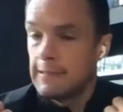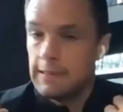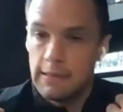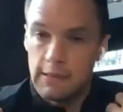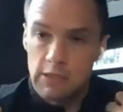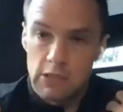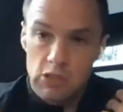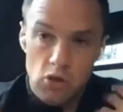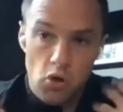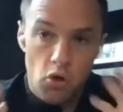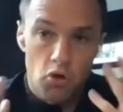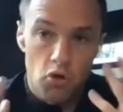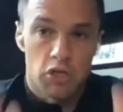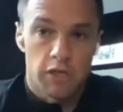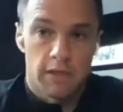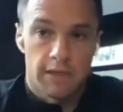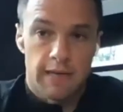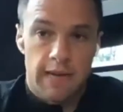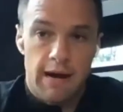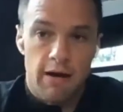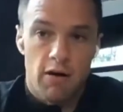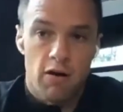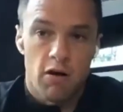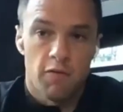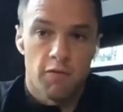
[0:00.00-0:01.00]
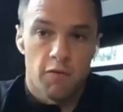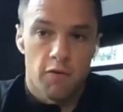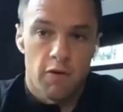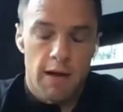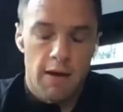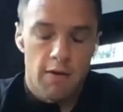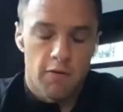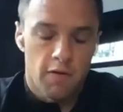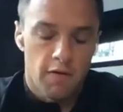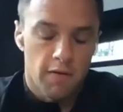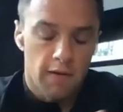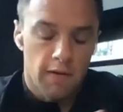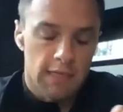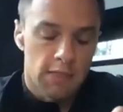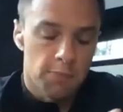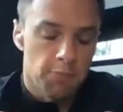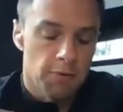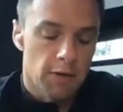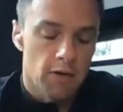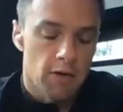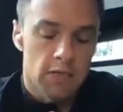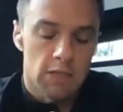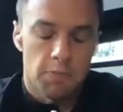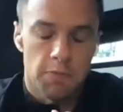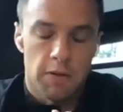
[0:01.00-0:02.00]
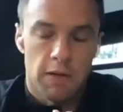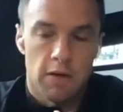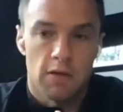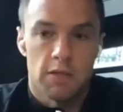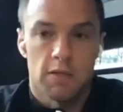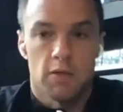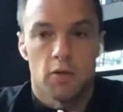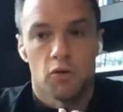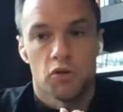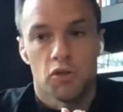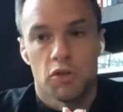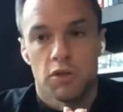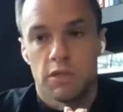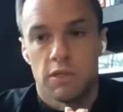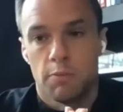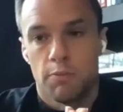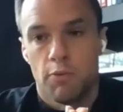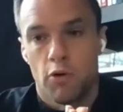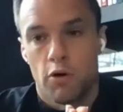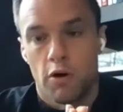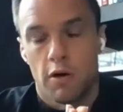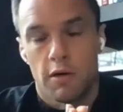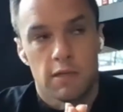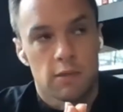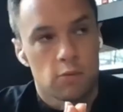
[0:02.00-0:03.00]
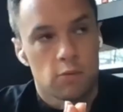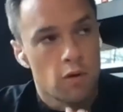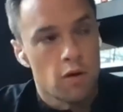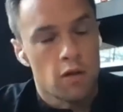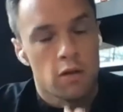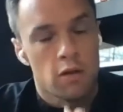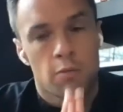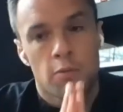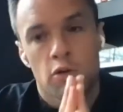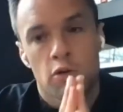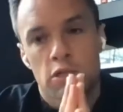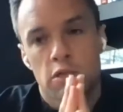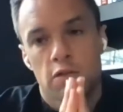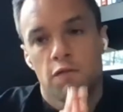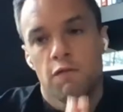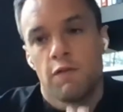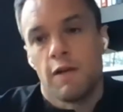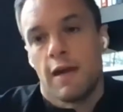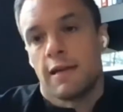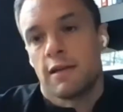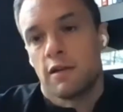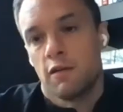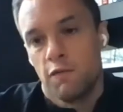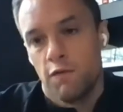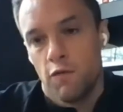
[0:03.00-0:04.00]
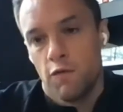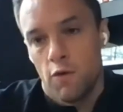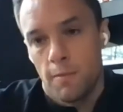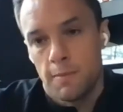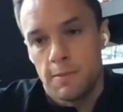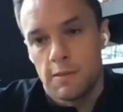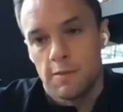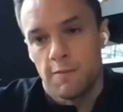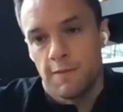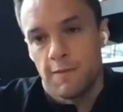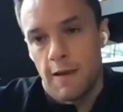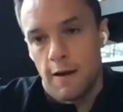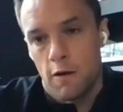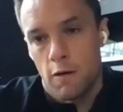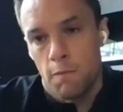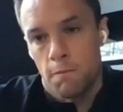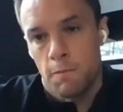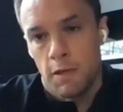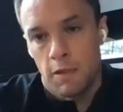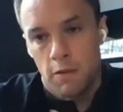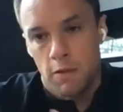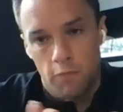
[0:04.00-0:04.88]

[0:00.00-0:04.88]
social narrative around it. It's peer to peer social support is one of the most effective forms of therapy.